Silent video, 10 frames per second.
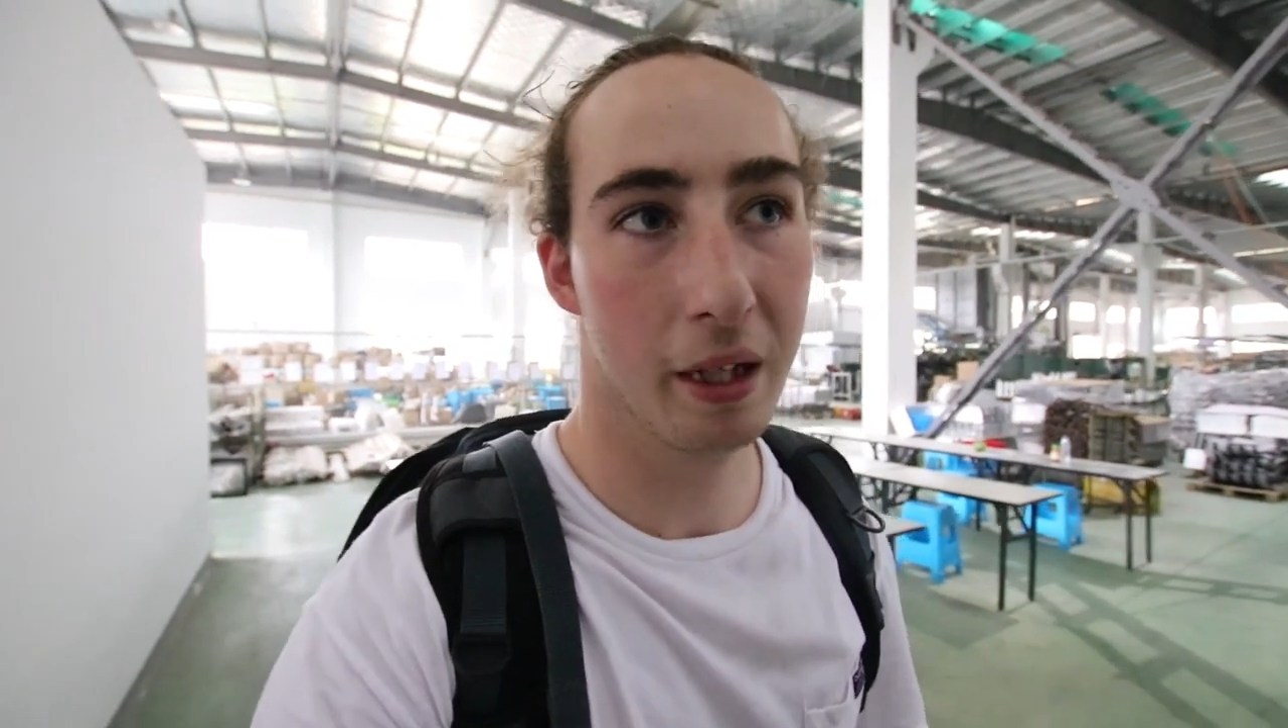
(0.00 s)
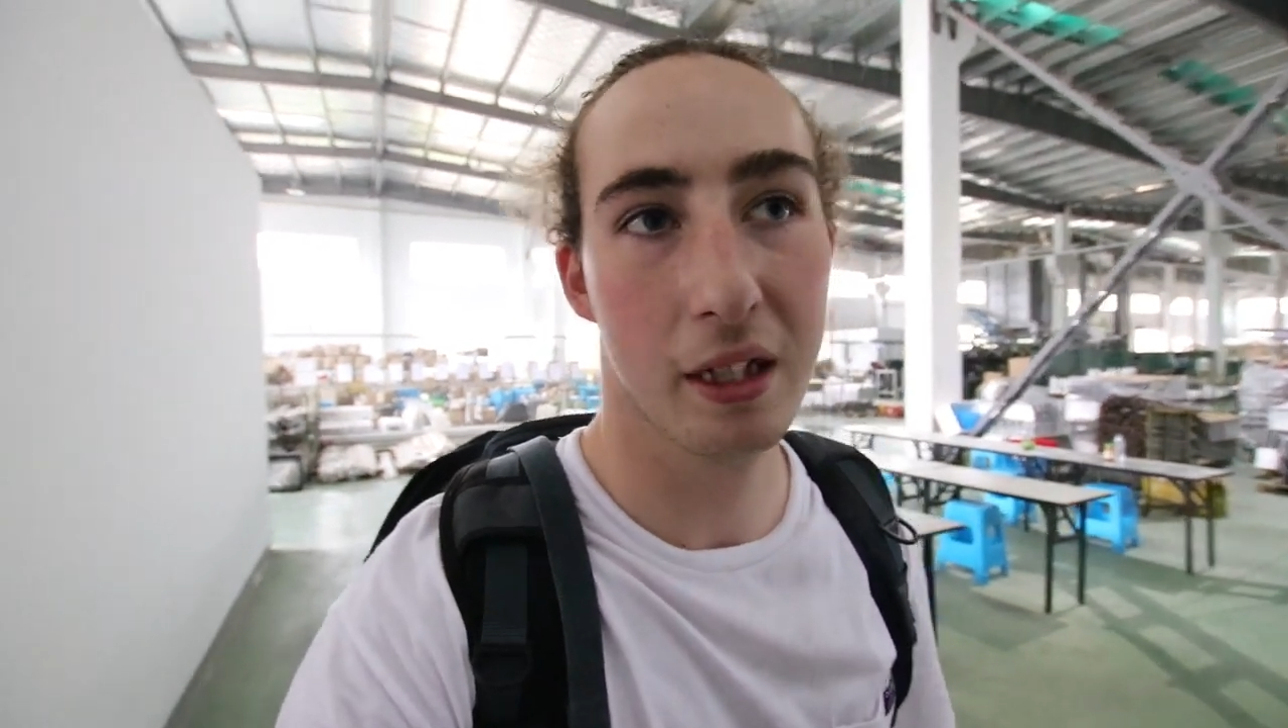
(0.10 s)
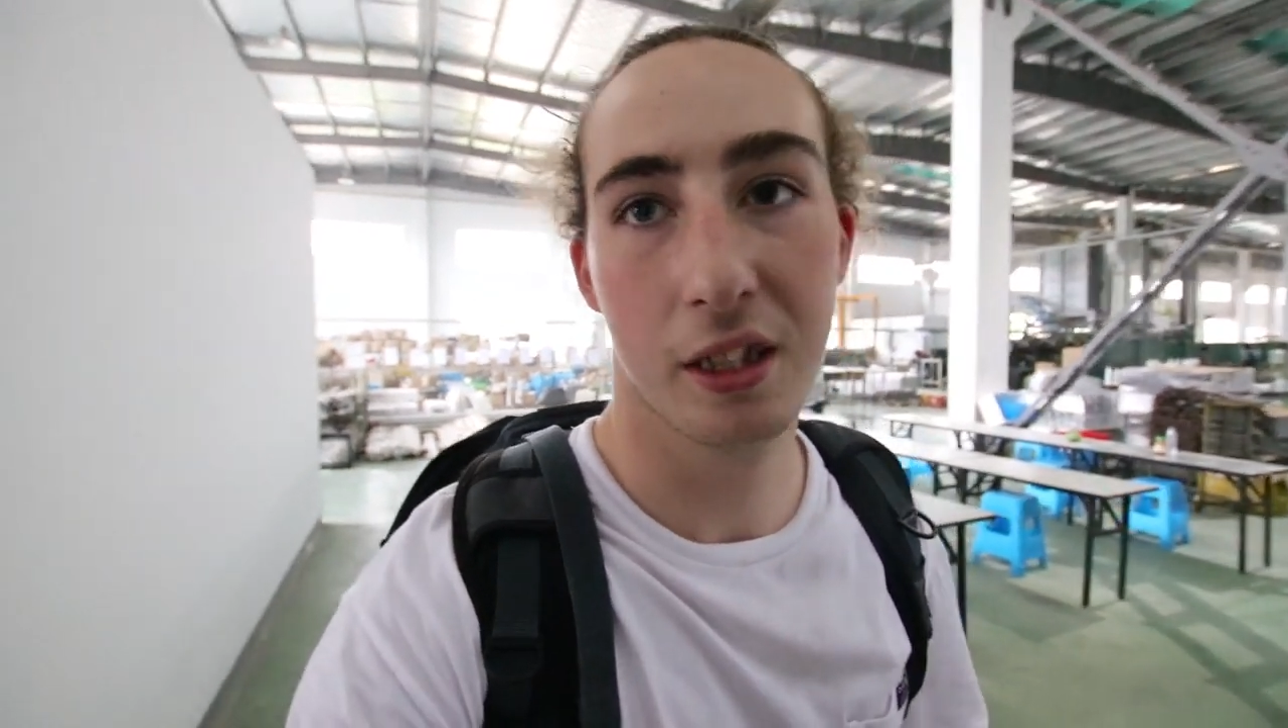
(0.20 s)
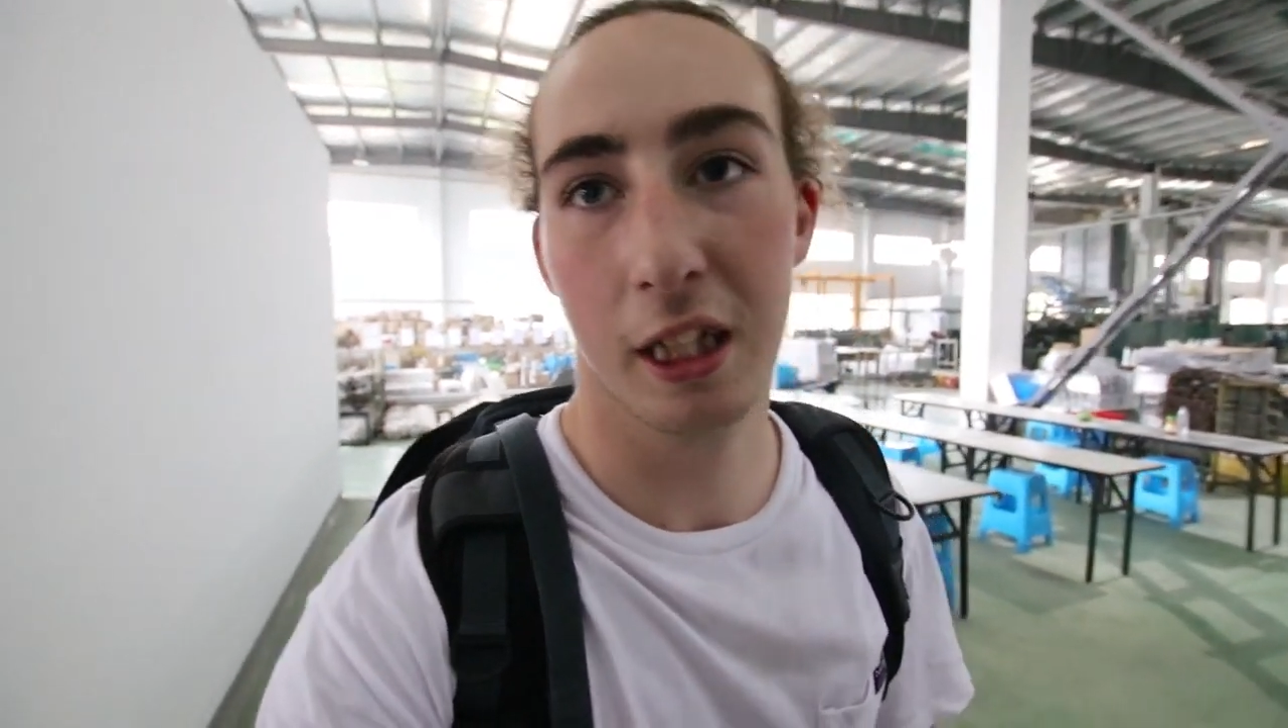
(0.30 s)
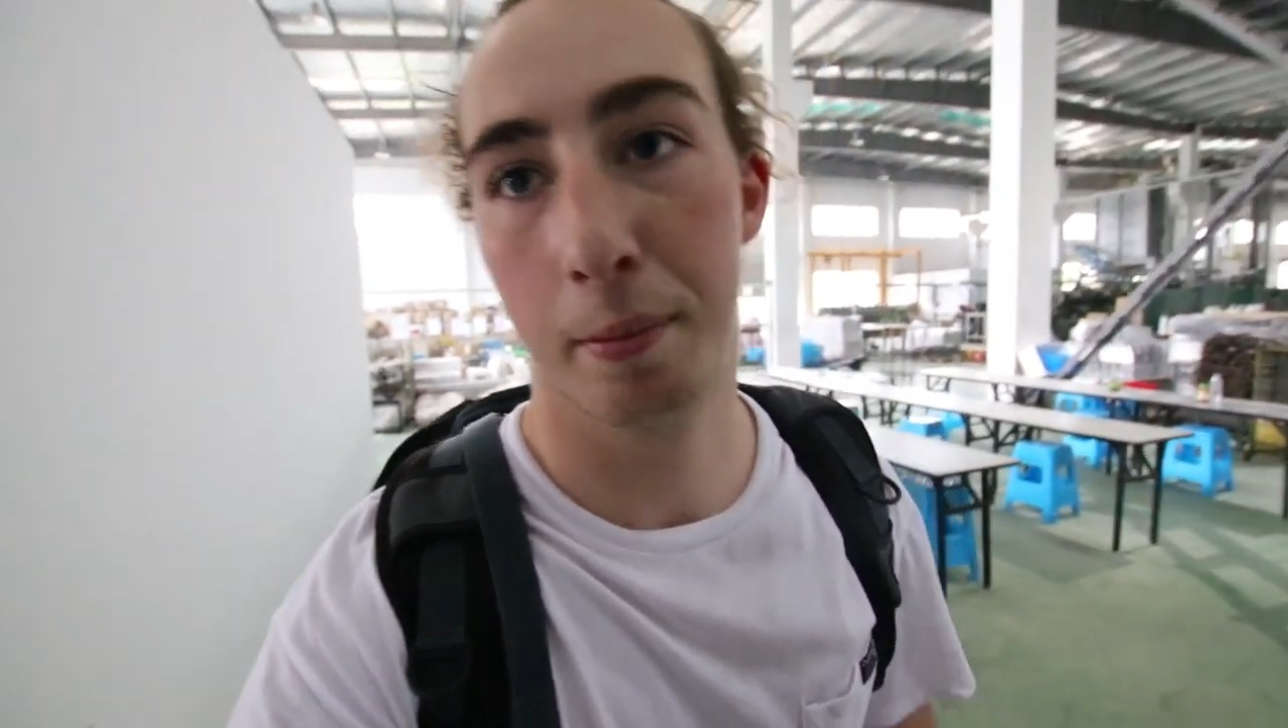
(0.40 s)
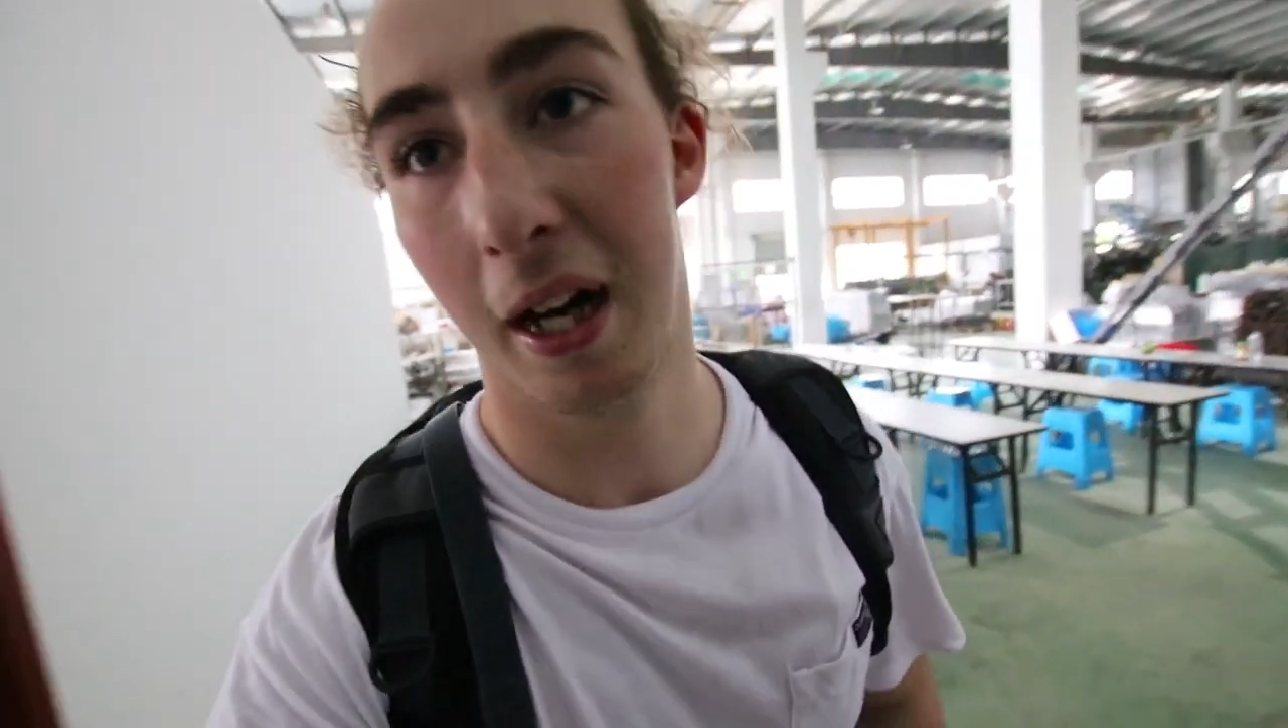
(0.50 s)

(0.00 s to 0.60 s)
getting sig